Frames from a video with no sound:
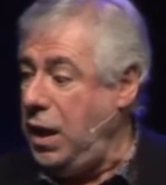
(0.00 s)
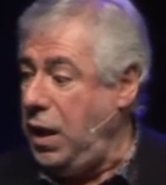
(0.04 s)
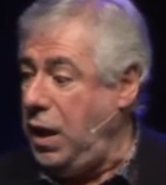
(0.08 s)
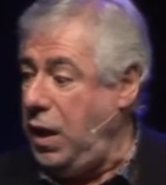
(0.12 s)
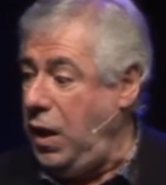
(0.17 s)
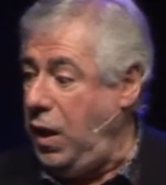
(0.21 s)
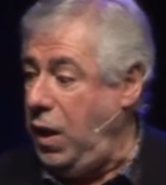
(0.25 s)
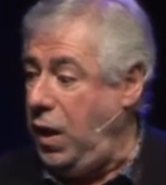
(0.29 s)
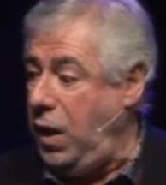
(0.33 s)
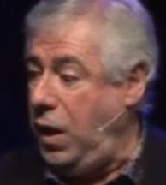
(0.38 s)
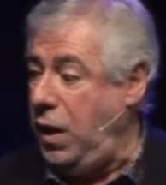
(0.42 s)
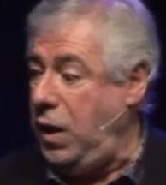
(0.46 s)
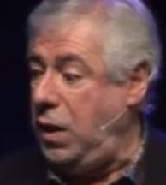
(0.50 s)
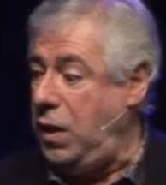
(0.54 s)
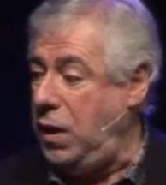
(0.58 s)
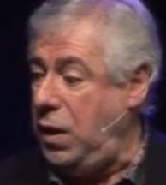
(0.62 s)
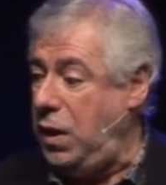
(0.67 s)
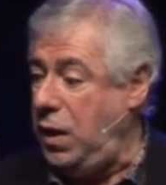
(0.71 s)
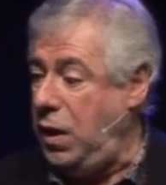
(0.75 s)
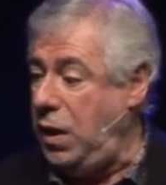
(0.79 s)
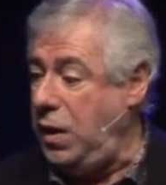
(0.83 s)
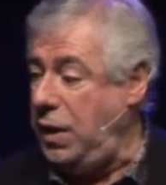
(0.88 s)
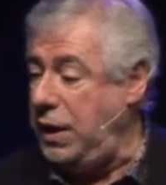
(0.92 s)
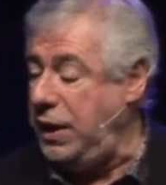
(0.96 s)

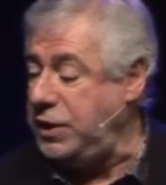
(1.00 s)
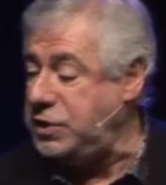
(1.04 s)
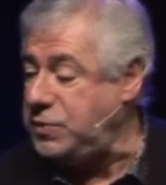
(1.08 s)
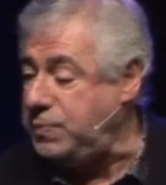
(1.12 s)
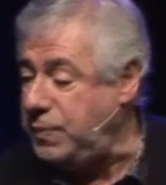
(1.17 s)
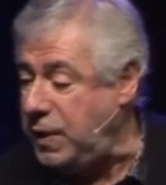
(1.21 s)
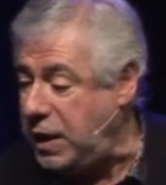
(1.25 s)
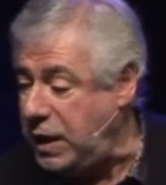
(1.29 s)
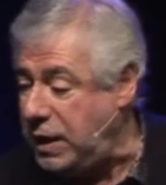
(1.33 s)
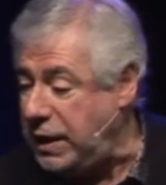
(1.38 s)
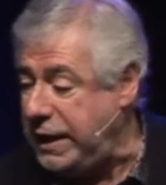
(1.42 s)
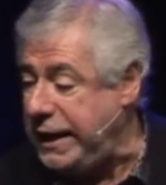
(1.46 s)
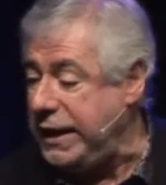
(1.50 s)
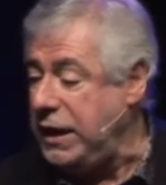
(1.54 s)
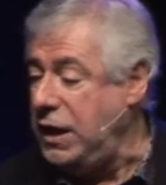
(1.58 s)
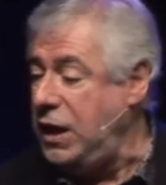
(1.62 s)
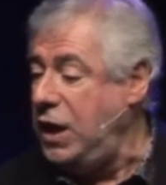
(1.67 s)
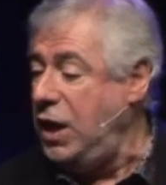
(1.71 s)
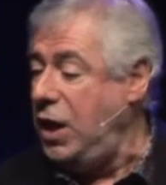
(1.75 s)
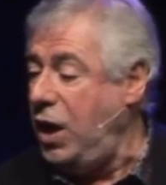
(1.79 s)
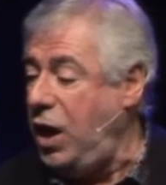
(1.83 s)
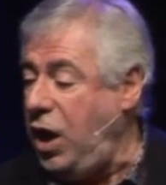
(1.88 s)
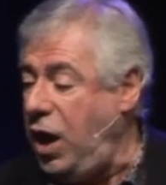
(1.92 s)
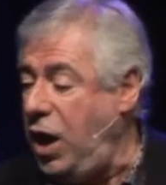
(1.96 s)
oh, that's my lack.
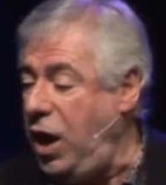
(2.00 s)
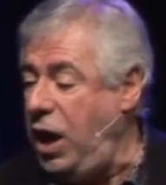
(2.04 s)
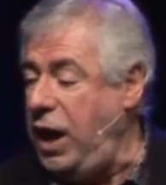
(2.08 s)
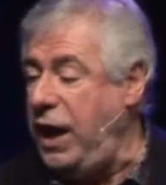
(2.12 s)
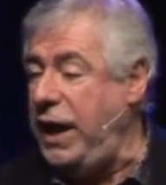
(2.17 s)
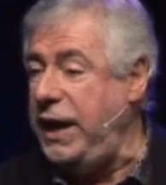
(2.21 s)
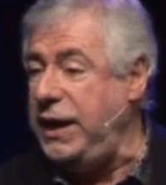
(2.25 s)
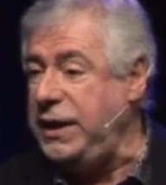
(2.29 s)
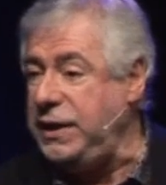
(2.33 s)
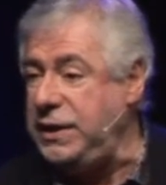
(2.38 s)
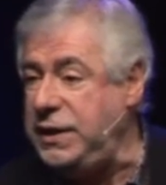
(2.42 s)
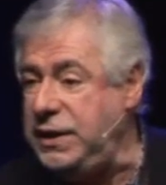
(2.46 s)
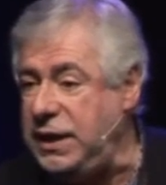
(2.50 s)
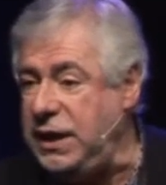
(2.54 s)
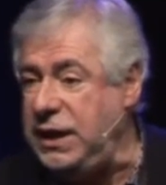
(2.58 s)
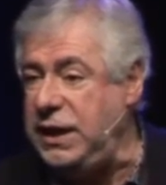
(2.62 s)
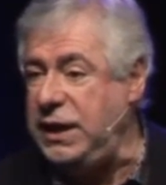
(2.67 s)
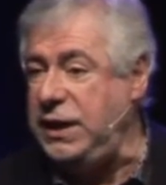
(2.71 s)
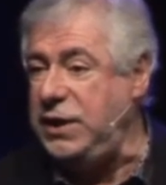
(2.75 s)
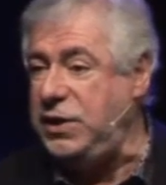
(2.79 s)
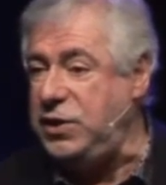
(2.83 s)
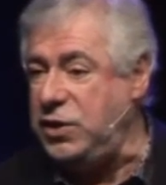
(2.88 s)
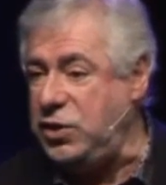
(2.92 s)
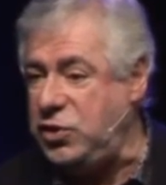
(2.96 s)
I
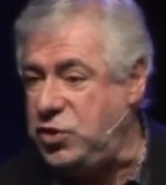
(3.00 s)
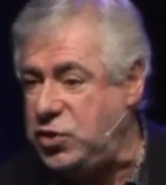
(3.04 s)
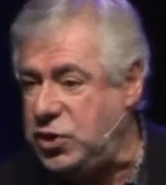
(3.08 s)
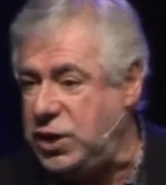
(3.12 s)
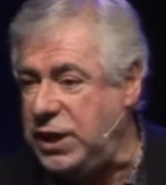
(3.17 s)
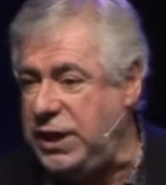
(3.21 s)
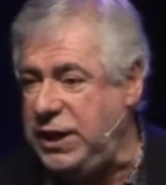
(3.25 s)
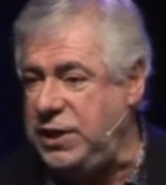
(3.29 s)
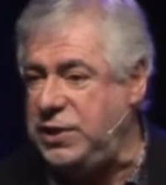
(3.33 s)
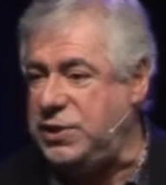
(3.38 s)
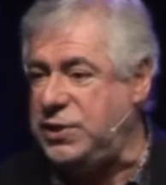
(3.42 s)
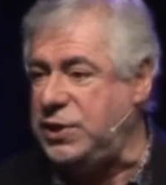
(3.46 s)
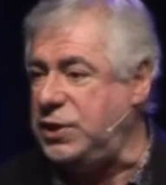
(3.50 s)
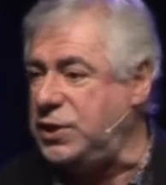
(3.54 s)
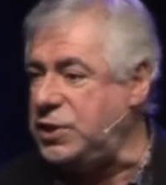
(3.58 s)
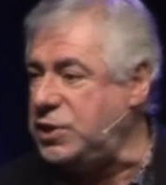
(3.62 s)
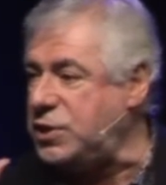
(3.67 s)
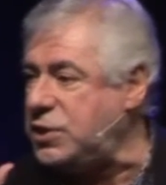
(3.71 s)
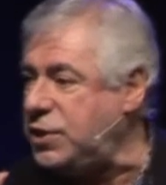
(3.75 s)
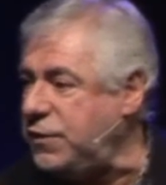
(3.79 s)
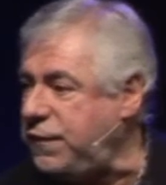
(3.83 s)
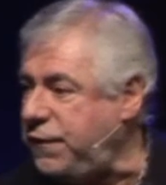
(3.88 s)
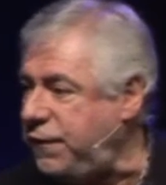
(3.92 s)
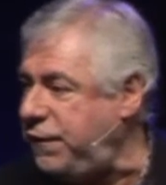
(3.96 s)
need
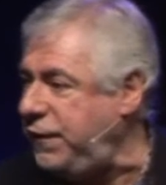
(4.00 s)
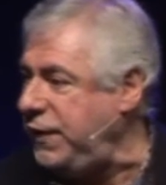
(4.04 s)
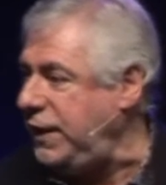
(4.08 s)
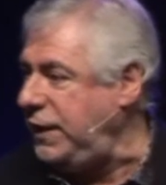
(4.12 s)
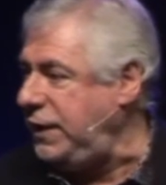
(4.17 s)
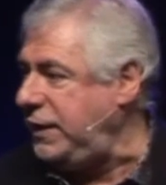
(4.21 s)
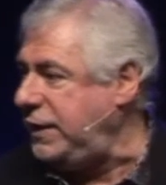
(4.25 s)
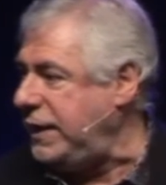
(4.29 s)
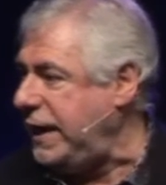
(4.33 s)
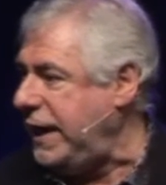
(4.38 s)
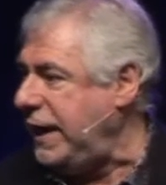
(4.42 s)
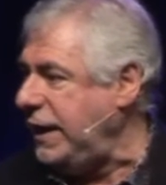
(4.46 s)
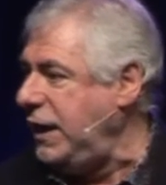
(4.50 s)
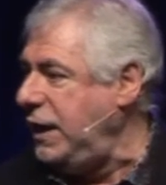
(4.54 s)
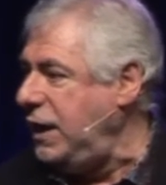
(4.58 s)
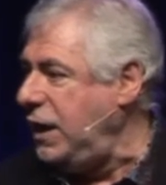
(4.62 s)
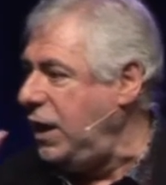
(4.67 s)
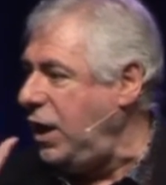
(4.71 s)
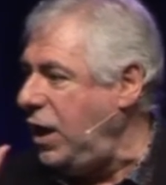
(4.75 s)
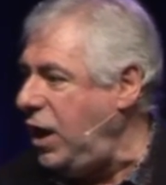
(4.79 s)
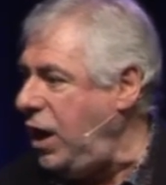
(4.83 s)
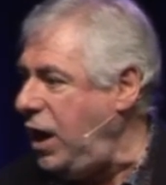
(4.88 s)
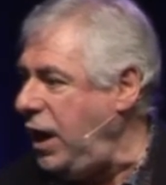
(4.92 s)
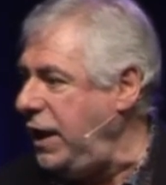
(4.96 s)
Jesus to fill that.
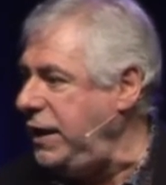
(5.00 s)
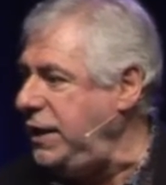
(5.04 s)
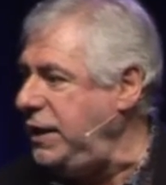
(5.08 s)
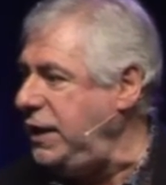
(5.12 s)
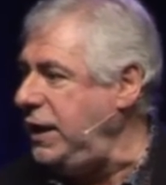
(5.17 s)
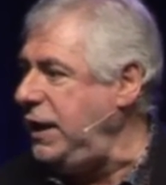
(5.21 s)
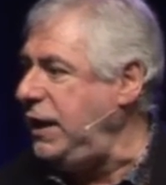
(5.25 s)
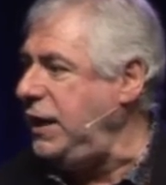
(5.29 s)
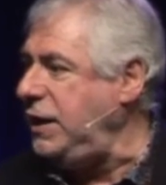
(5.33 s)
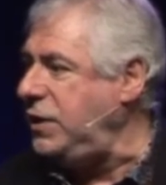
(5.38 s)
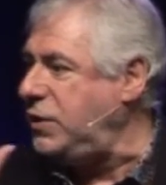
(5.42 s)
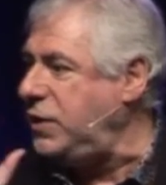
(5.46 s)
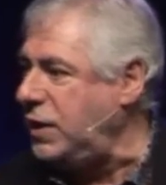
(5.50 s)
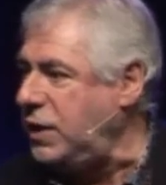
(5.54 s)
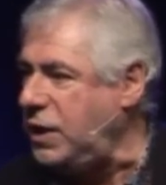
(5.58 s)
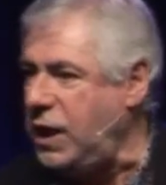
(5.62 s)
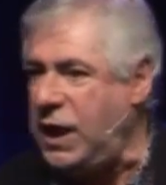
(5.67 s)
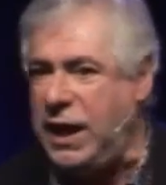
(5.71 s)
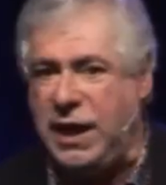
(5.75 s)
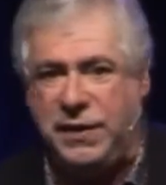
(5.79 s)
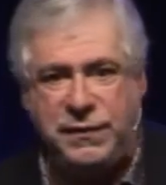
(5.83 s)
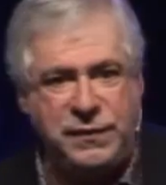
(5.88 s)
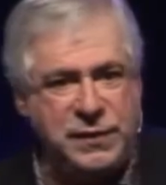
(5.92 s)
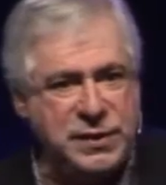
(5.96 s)
I need the
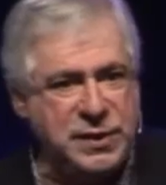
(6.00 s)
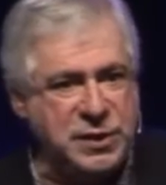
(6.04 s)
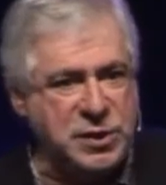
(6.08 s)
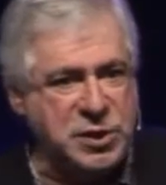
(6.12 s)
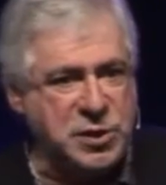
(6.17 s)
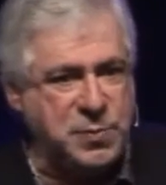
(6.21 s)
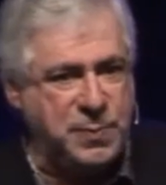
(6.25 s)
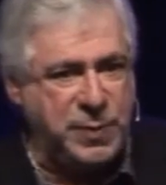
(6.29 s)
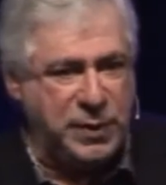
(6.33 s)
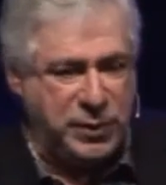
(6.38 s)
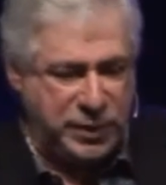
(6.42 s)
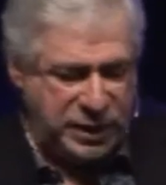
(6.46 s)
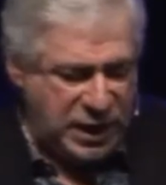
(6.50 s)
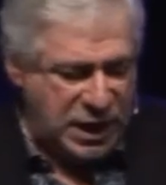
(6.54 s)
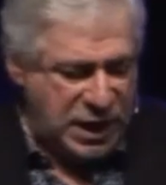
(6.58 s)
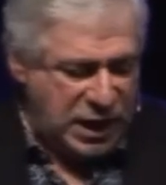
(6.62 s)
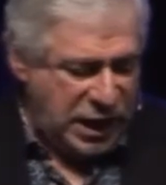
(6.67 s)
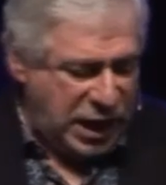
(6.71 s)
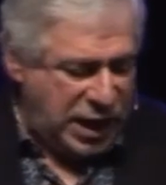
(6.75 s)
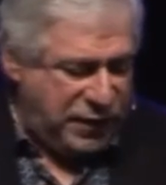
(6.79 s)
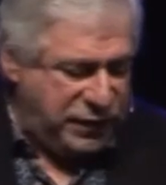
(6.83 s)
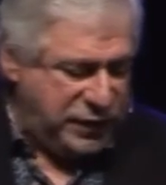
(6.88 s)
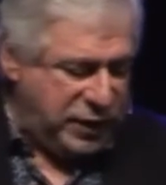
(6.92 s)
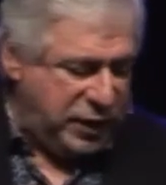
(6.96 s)
life of the Spirit.
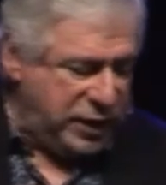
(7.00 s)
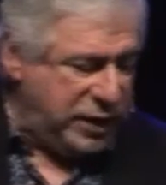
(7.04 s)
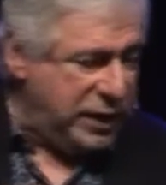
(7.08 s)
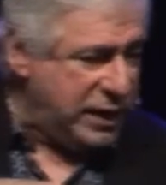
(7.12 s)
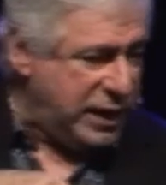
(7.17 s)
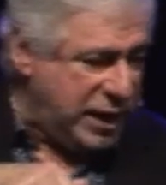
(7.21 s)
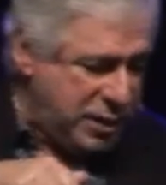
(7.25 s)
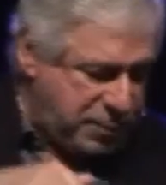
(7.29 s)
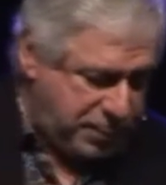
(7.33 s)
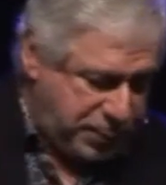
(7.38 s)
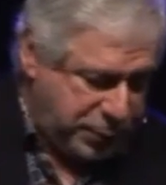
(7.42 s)
I've got to get